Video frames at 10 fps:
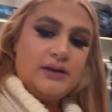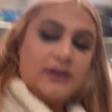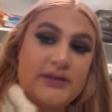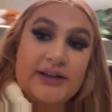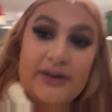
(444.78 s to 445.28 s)

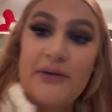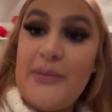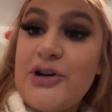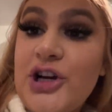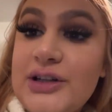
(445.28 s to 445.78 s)
because I don't know where
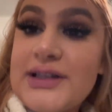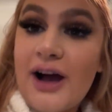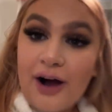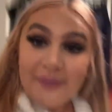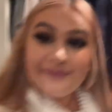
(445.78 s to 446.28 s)
my joggers
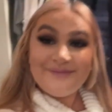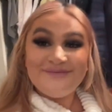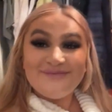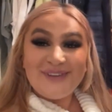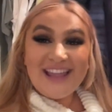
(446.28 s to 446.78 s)
are.
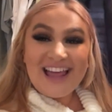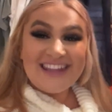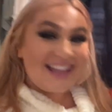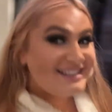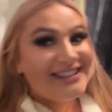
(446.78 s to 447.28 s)
But yeah,
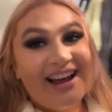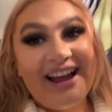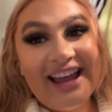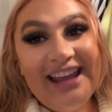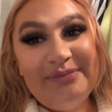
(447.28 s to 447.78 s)
let's
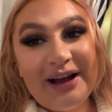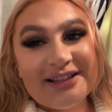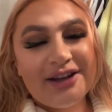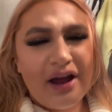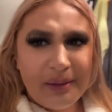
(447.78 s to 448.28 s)
eat
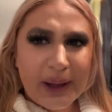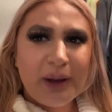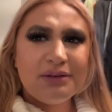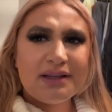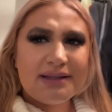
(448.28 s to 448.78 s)
pasta and then
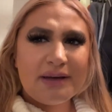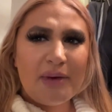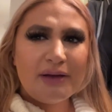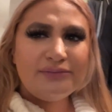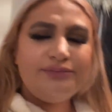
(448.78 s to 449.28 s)
go to the cinema.